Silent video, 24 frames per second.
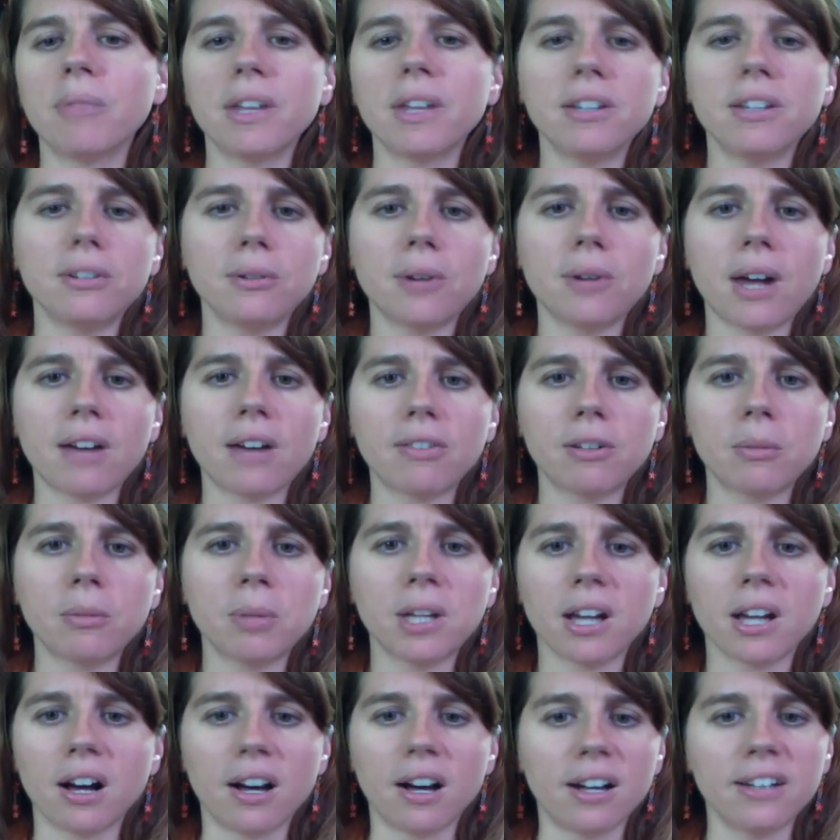They do have to
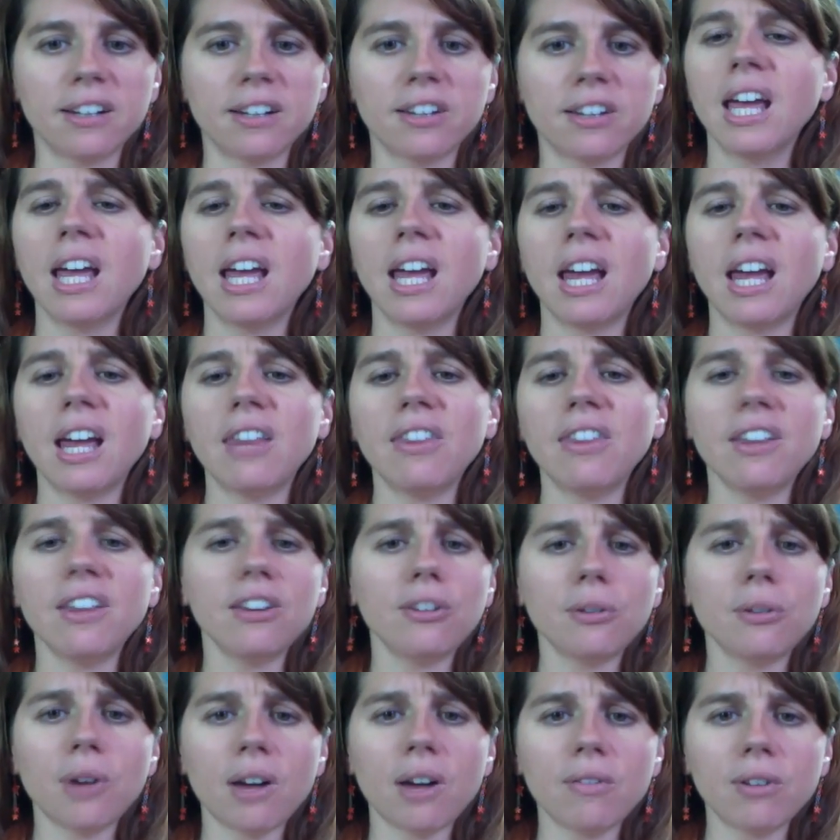be honest, and they
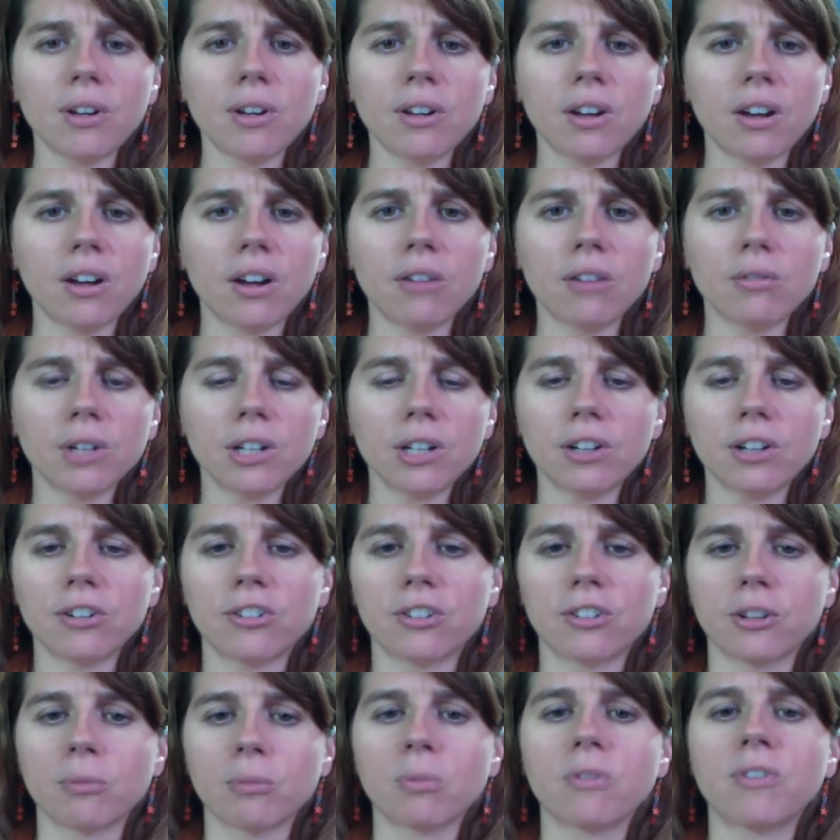do have a
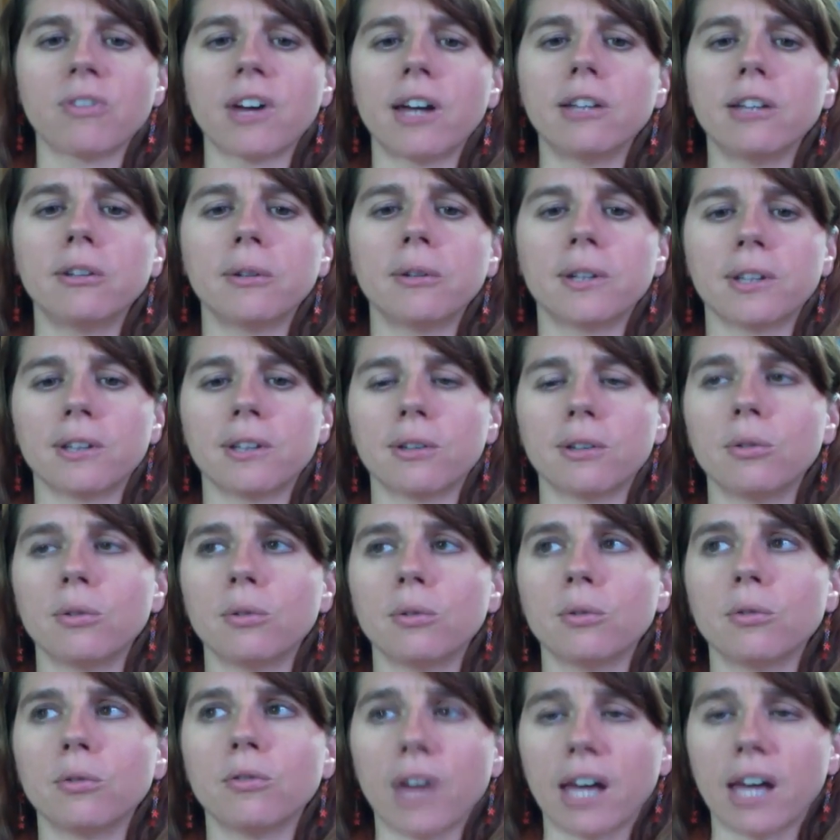readership, a following
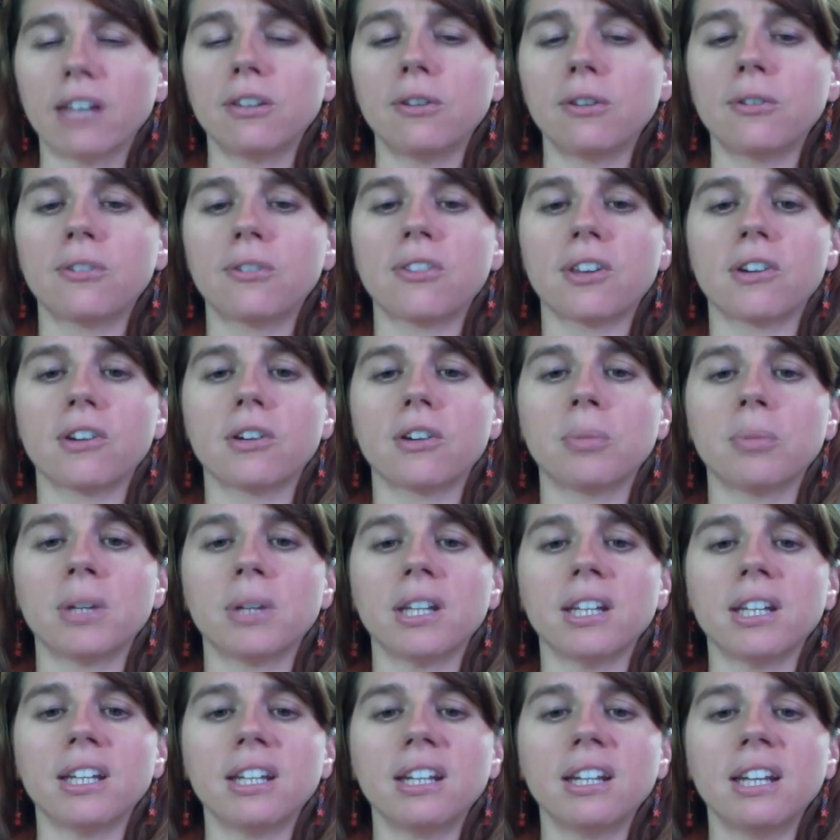who values their
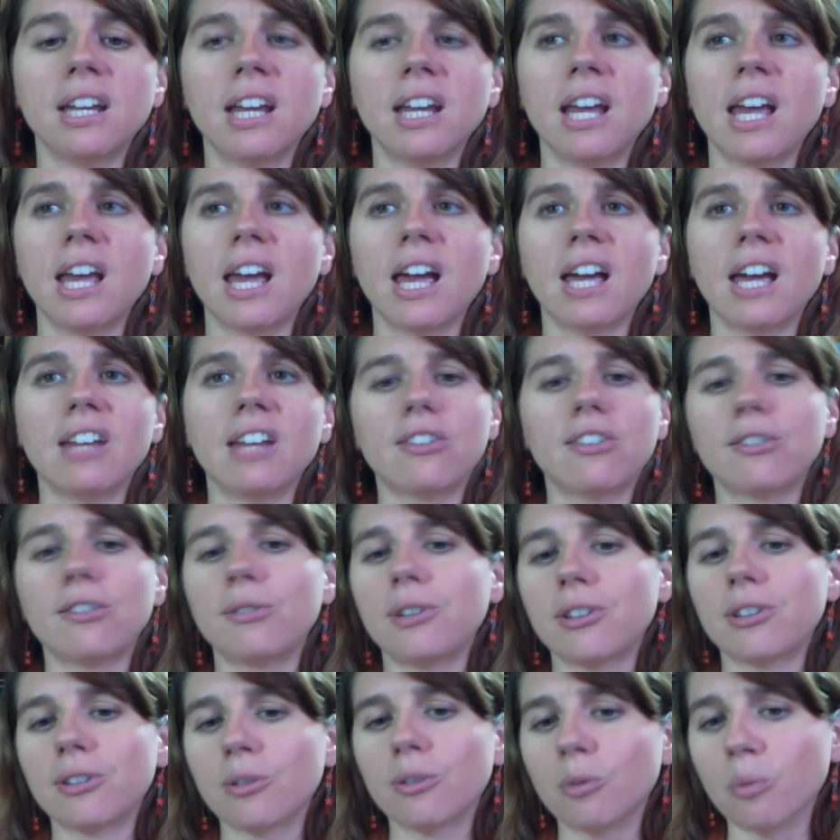opinion, and so
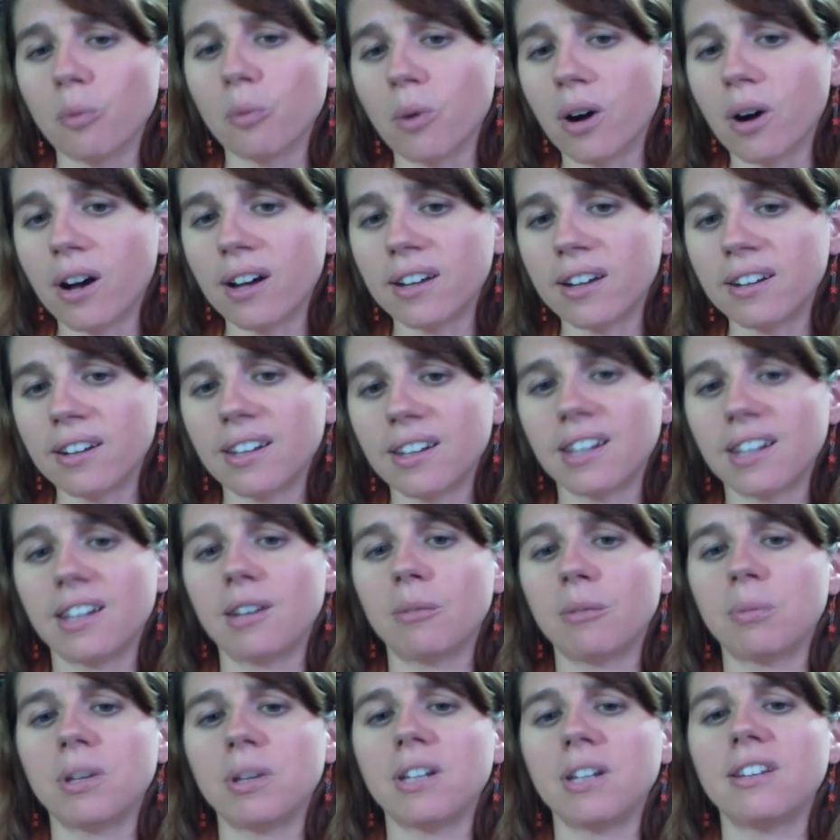doesn't want an
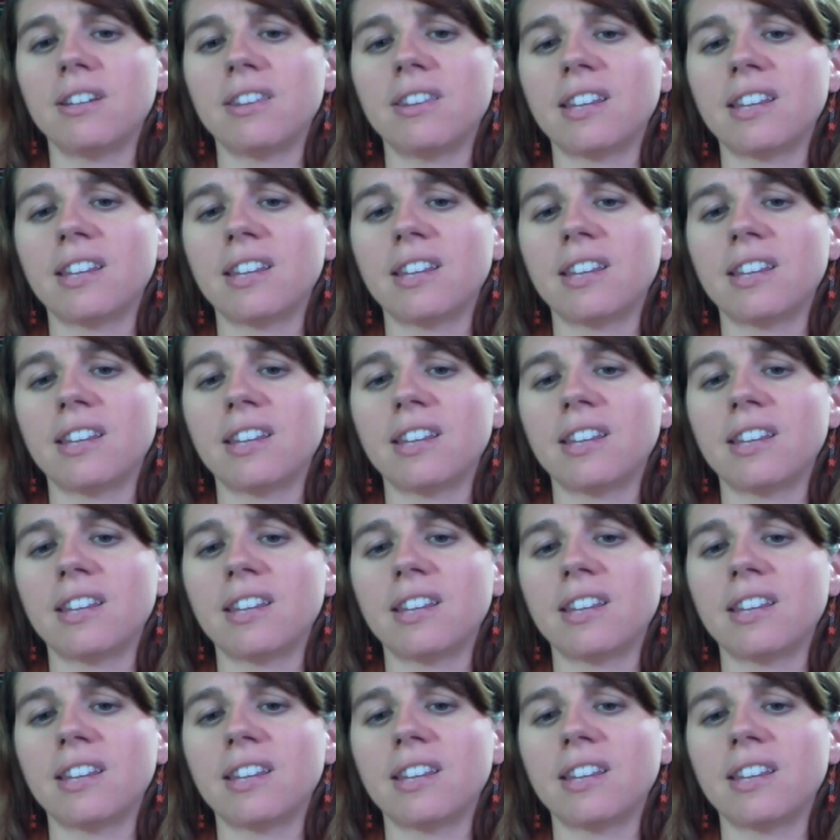opinion